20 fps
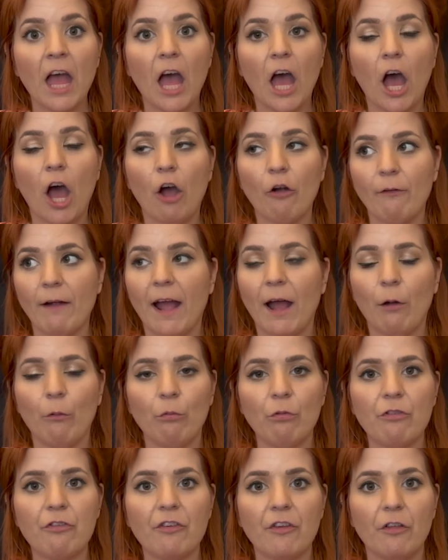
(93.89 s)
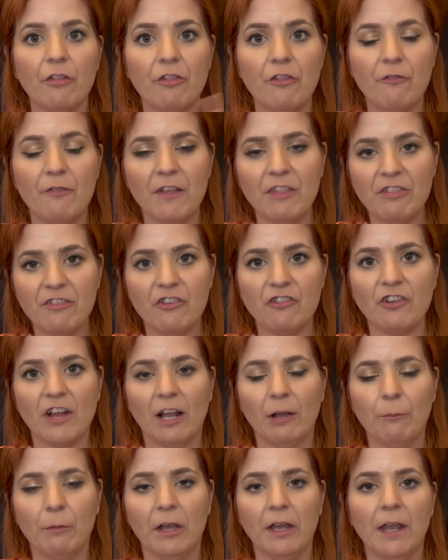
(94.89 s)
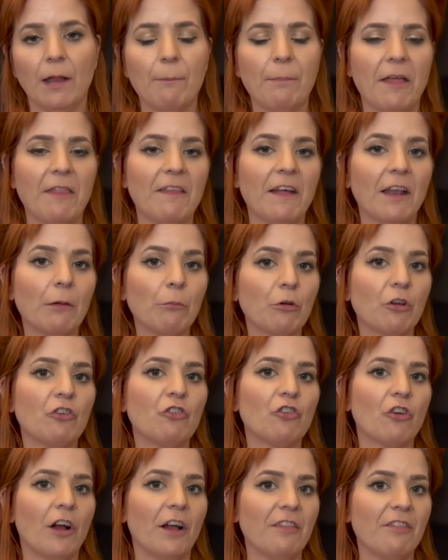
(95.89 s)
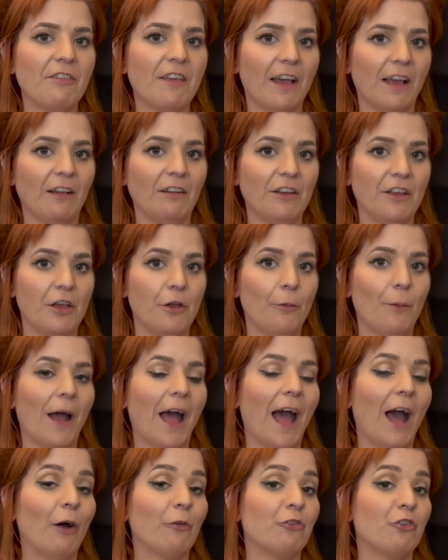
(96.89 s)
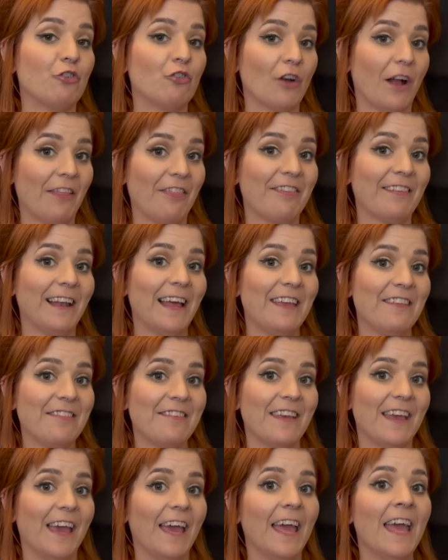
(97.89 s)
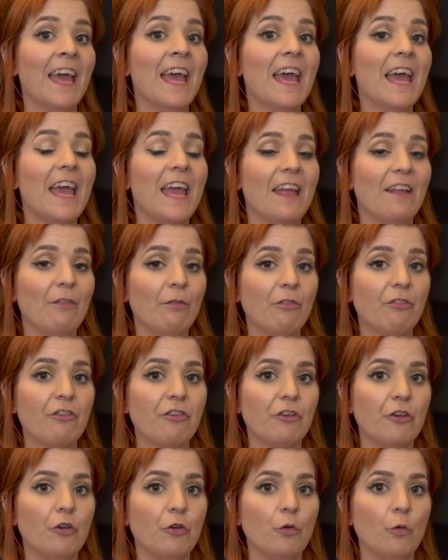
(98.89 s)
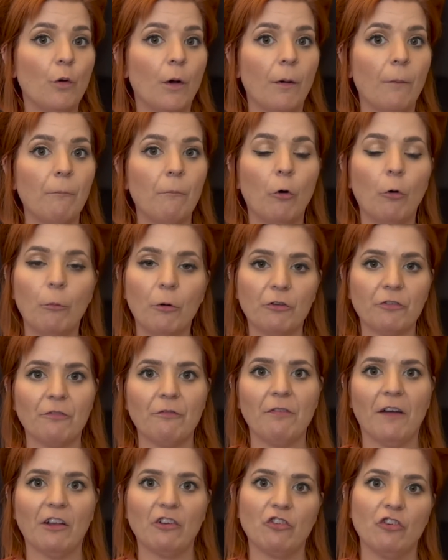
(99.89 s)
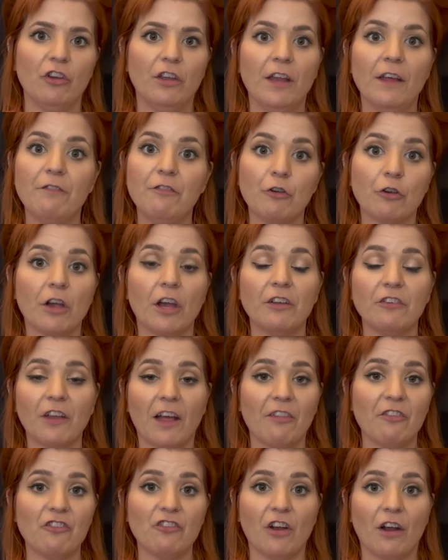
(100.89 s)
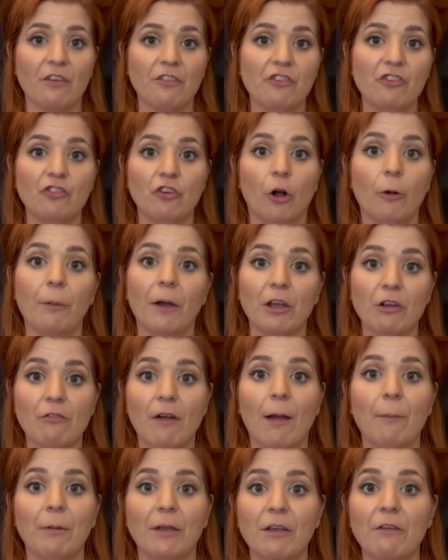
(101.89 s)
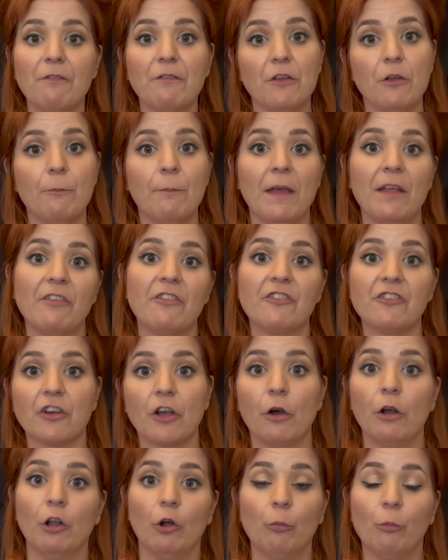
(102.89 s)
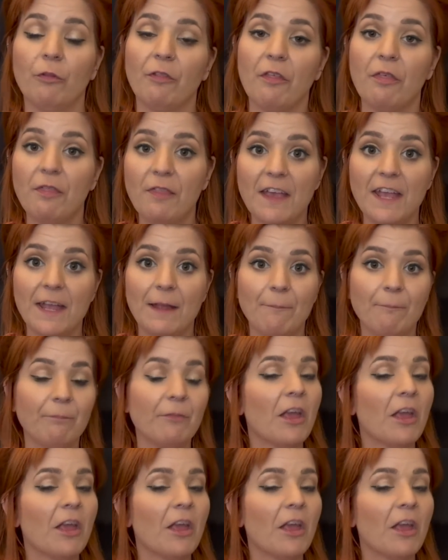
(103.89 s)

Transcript: around the vintage element, but then I'm going to try and tell you how to translate it into more modern fashion if you're going down the charity shop and grabbing a few bits to go along with the theme.